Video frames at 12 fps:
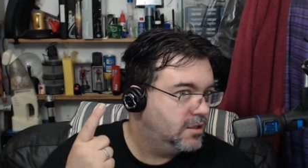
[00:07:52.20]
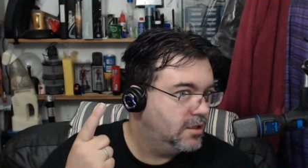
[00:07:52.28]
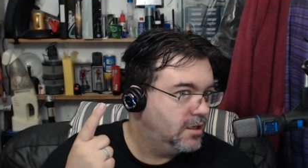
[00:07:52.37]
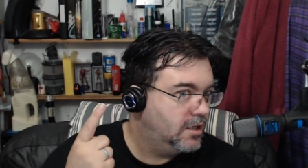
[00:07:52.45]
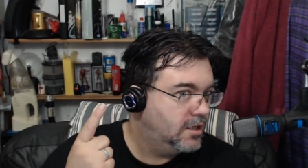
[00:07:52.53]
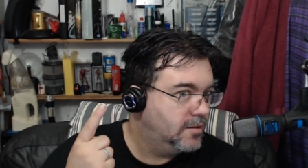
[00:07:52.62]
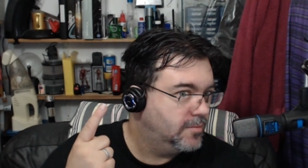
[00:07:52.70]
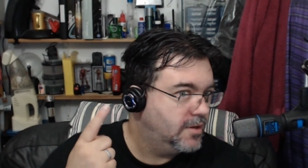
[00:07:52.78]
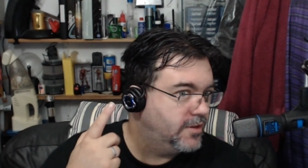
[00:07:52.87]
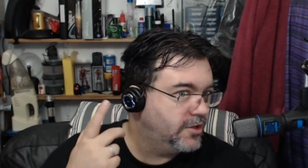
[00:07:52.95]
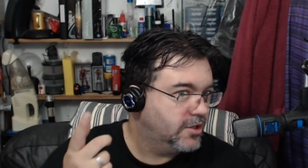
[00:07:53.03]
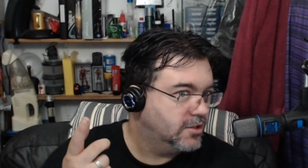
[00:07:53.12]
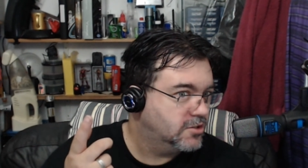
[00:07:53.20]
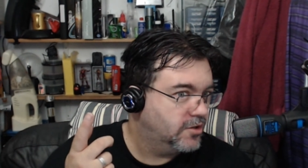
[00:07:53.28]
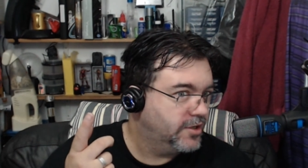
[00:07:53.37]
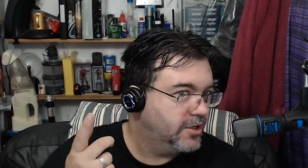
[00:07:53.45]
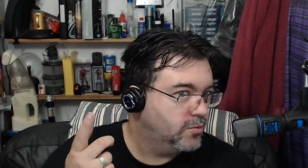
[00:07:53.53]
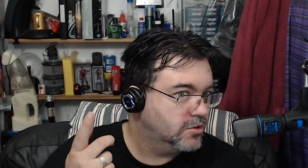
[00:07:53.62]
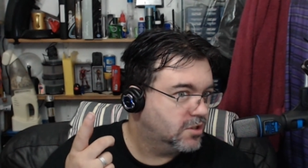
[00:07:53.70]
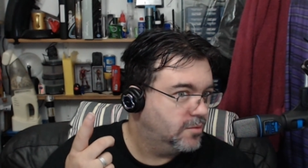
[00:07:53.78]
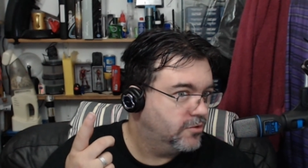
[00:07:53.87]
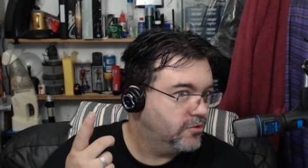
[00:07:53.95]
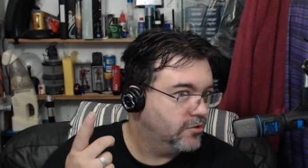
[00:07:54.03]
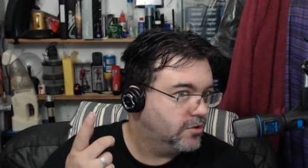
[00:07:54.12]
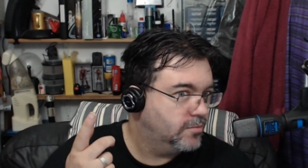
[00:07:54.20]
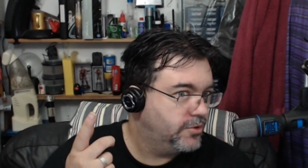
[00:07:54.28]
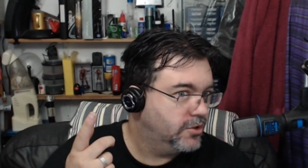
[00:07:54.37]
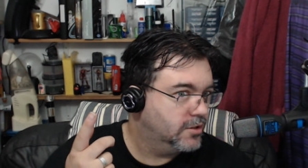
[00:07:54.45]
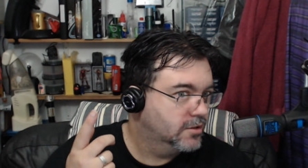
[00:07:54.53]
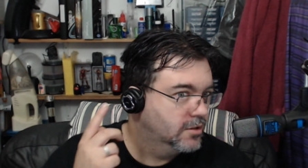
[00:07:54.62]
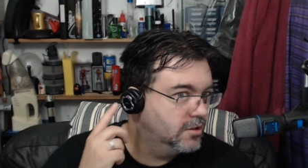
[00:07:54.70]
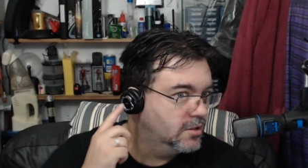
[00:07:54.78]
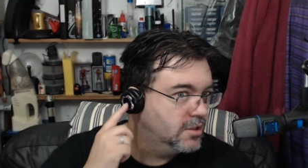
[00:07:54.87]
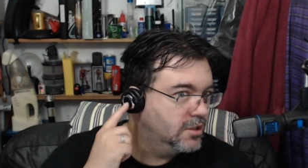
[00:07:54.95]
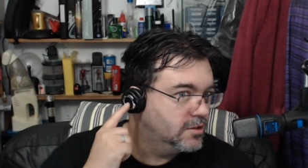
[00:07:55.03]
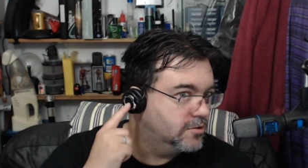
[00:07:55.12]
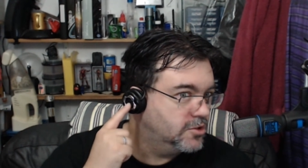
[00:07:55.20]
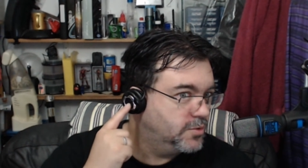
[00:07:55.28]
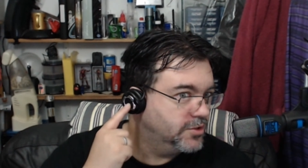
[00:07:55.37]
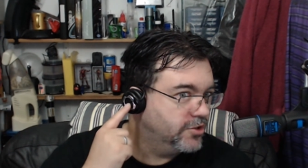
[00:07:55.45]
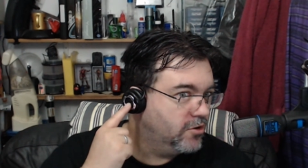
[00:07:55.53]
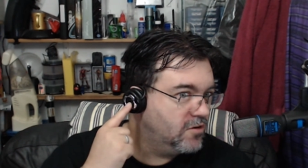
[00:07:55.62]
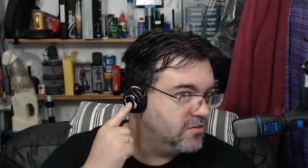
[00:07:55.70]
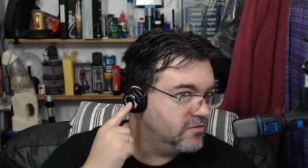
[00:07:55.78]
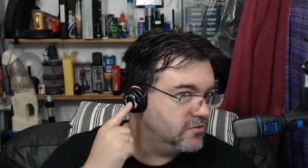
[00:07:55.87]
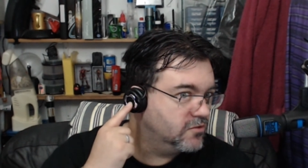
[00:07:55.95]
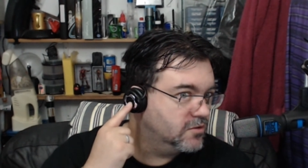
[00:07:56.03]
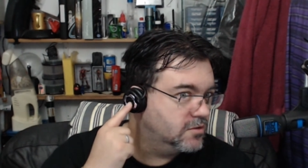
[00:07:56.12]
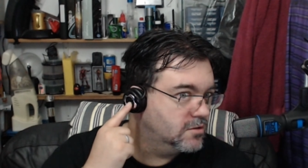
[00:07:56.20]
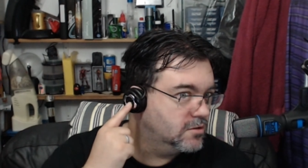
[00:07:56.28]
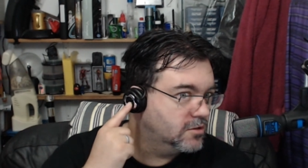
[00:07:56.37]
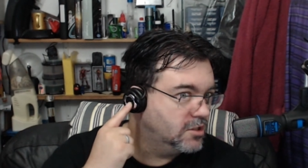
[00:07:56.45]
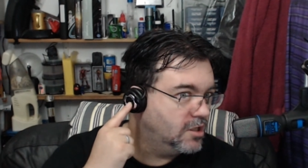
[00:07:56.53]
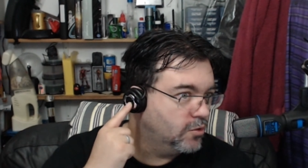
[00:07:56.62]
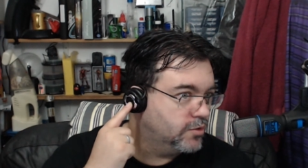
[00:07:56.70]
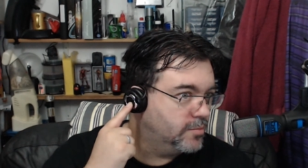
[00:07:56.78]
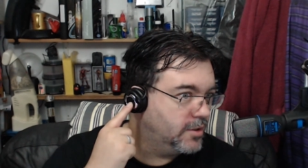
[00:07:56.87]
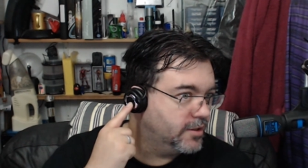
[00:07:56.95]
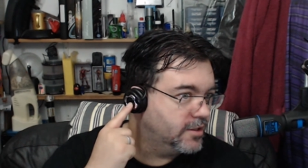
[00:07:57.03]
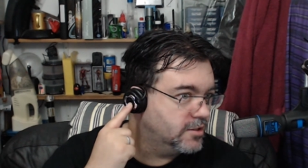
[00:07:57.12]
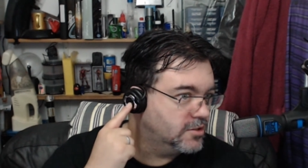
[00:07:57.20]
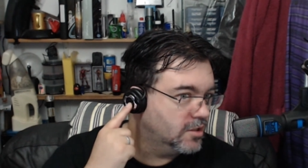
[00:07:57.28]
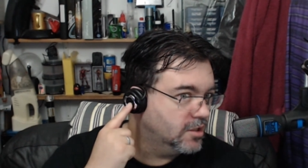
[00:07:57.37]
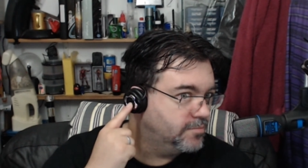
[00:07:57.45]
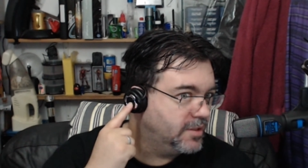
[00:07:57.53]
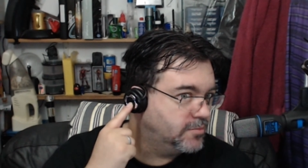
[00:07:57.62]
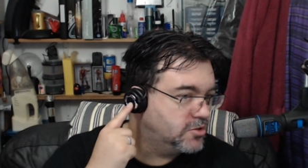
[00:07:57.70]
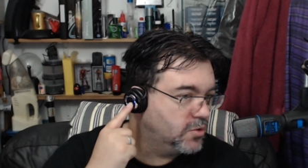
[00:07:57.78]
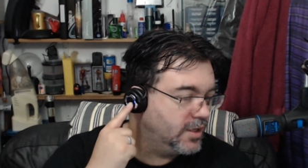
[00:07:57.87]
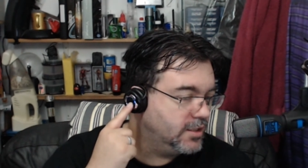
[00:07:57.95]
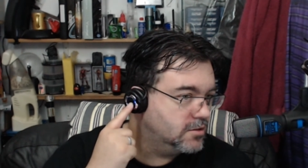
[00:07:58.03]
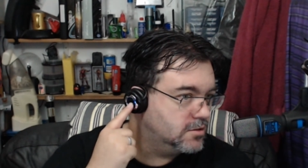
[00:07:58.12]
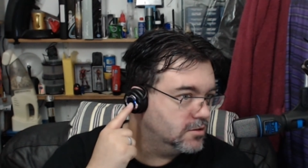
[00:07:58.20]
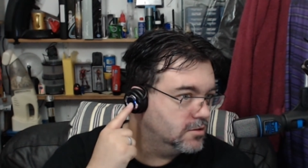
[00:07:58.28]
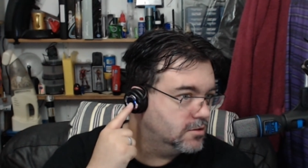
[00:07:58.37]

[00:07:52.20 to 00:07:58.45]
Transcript: And then you can start hearing what's coming through the computer. To switch it off, you hold the button in until it beeps twice.